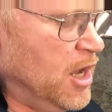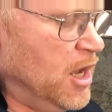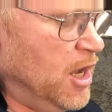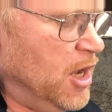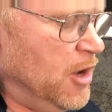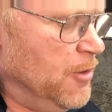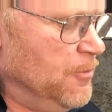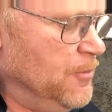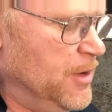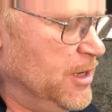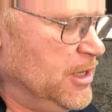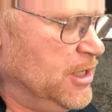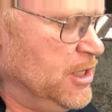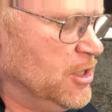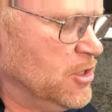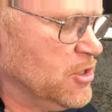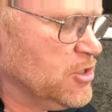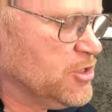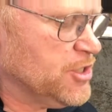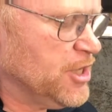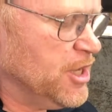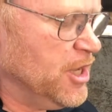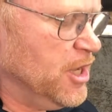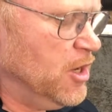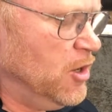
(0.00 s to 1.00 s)
Many
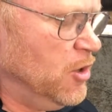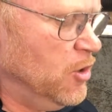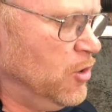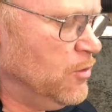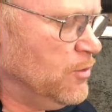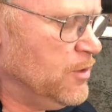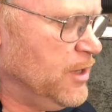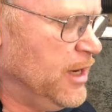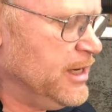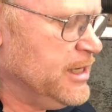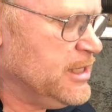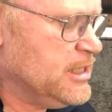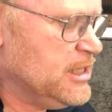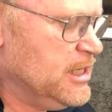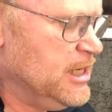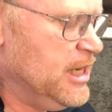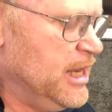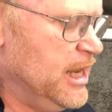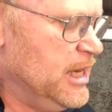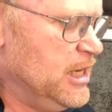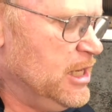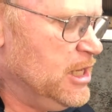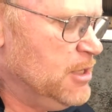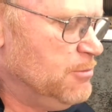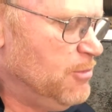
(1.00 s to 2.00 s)
years ago,
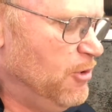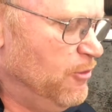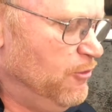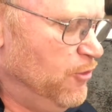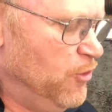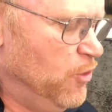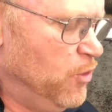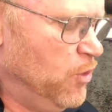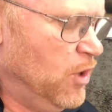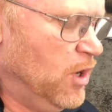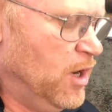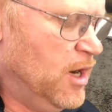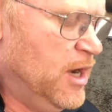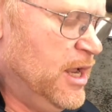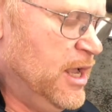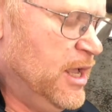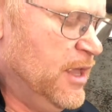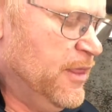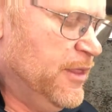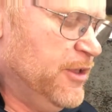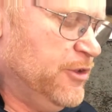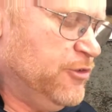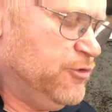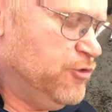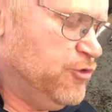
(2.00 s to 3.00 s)
1980 and before,
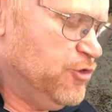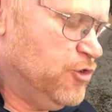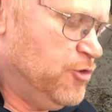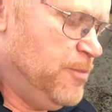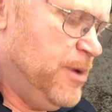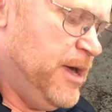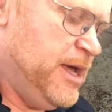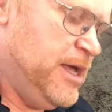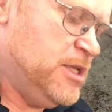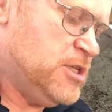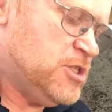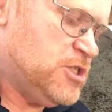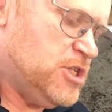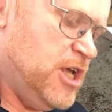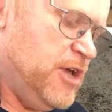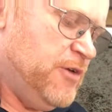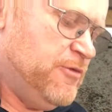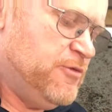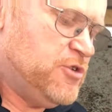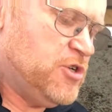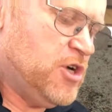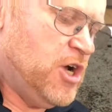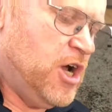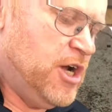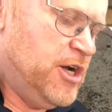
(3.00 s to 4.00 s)
this was the mainstay of
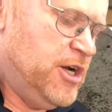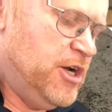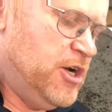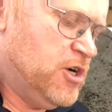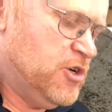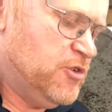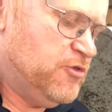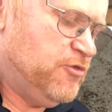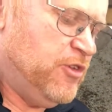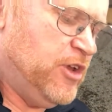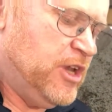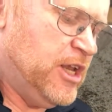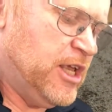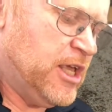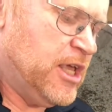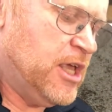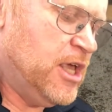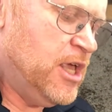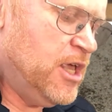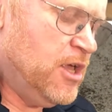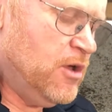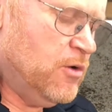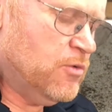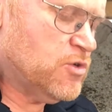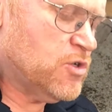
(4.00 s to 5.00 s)
John Deere's fitting.
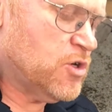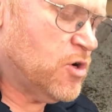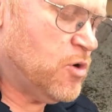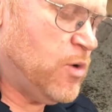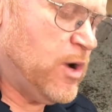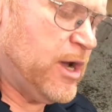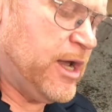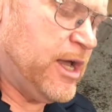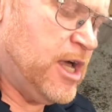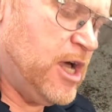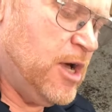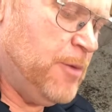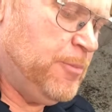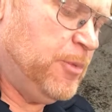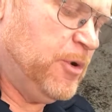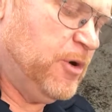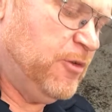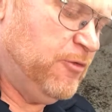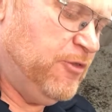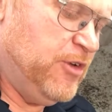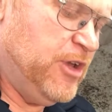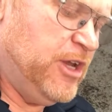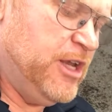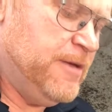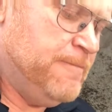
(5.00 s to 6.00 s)
It was a quick coupler
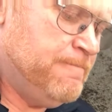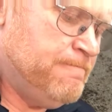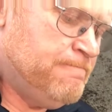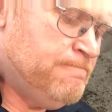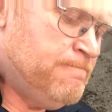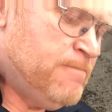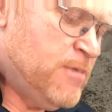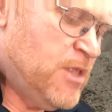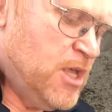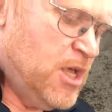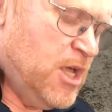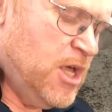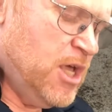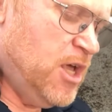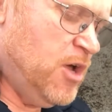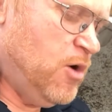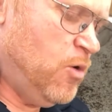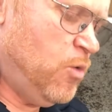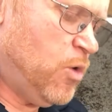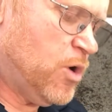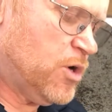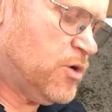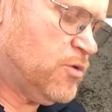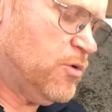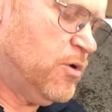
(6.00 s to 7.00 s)
fitting. It
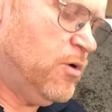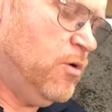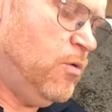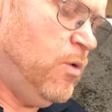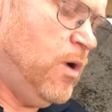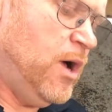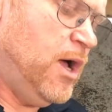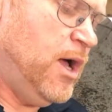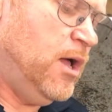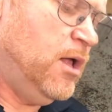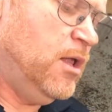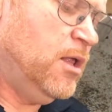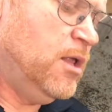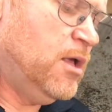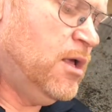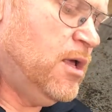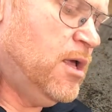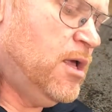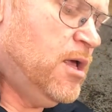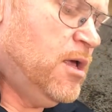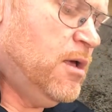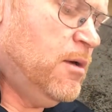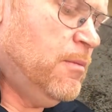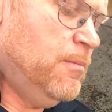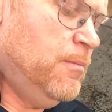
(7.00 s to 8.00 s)
worked real well,
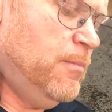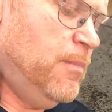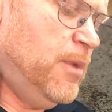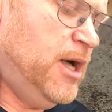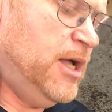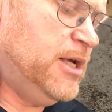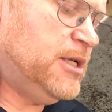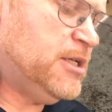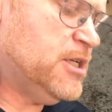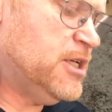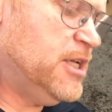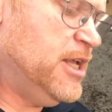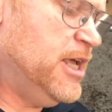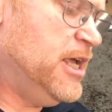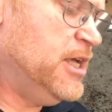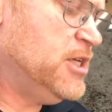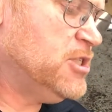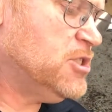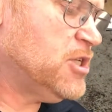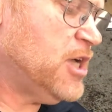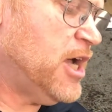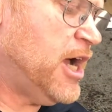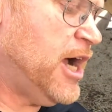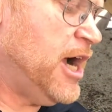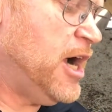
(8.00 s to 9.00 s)
but
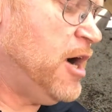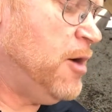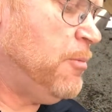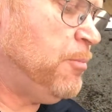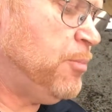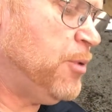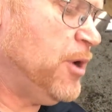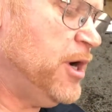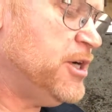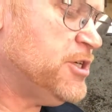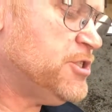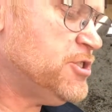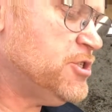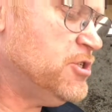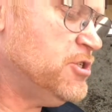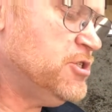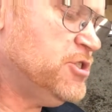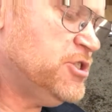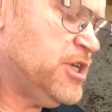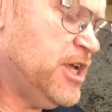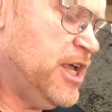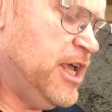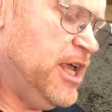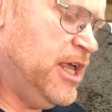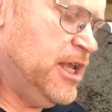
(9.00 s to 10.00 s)
today's higher
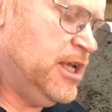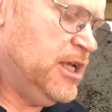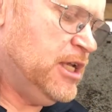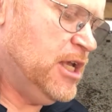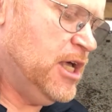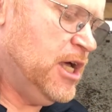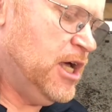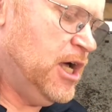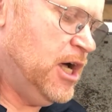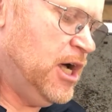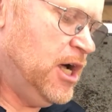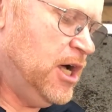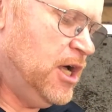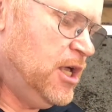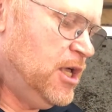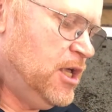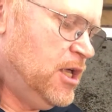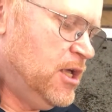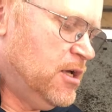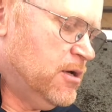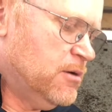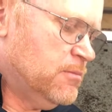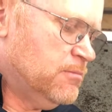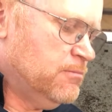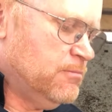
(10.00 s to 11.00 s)
pressures and
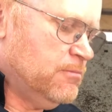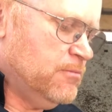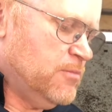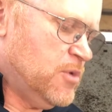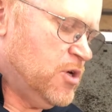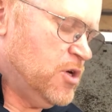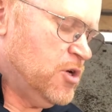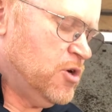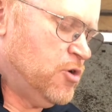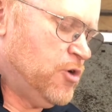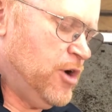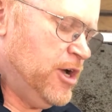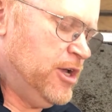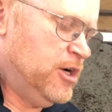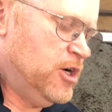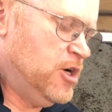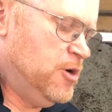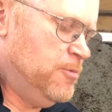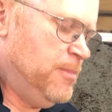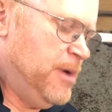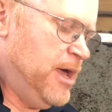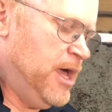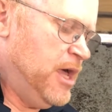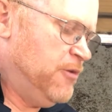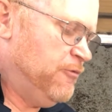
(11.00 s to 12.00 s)
greater
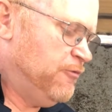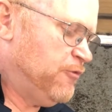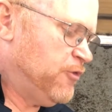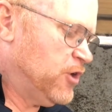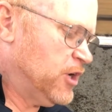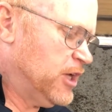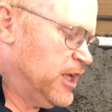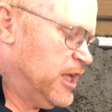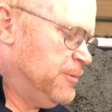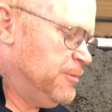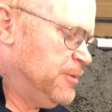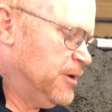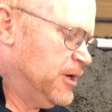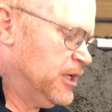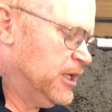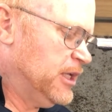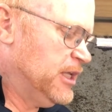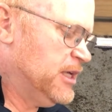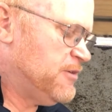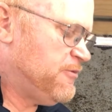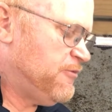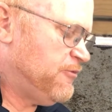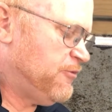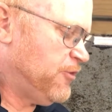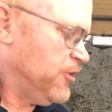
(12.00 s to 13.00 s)
demand for keeping
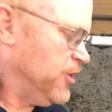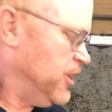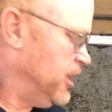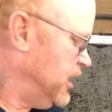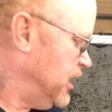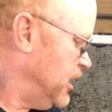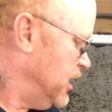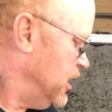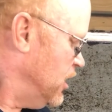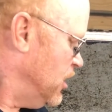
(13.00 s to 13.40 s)
leak free,